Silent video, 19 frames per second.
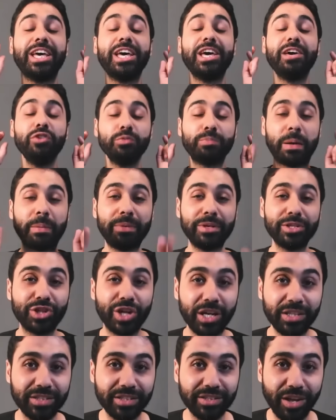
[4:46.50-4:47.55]
If you publish
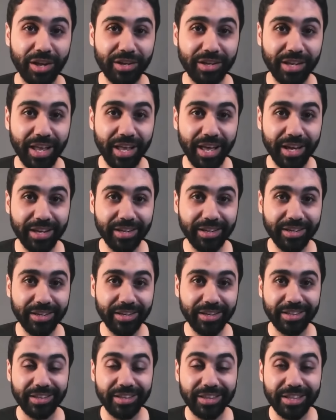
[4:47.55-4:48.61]
content online,
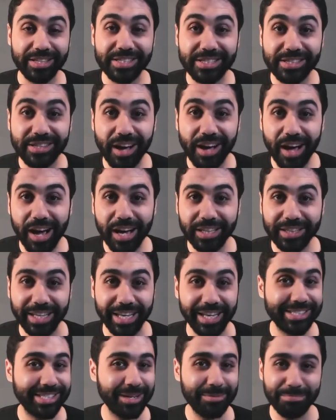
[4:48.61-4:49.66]
this guide
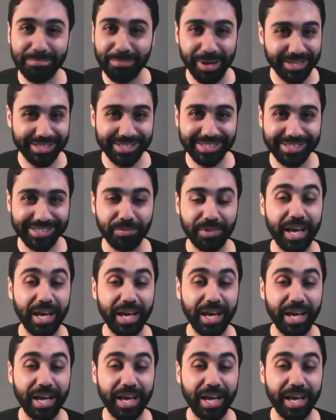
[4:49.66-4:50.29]
is a must.